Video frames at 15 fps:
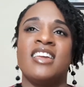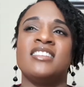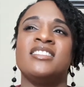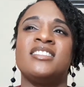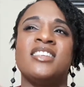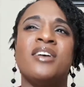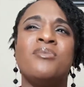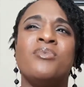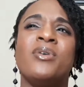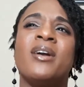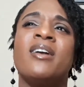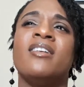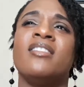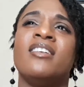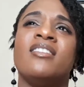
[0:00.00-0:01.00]
And
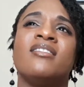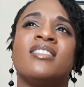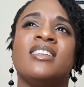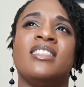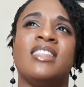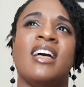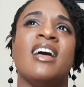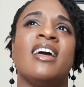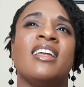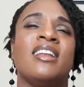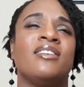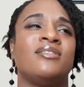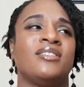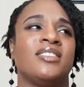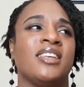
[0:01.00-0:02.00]
somewhere along the line,
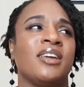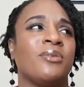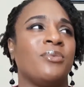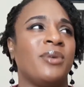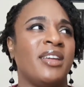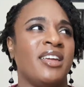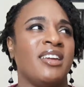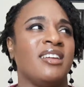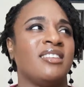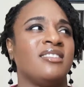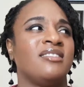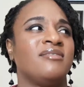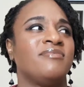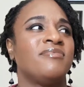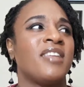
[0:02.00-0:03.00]
I was like,
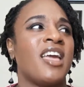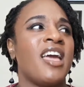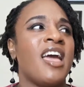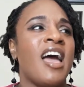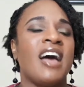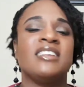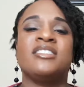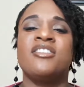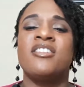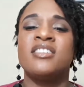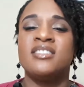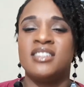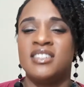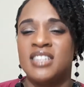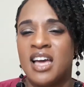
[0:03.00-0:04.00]
wait, I
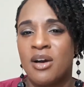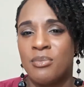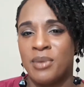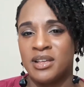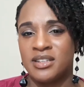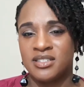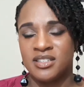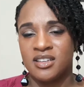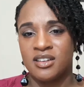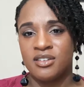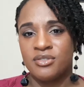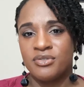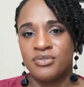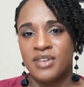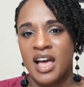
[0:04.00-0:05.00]
started to doubt myself.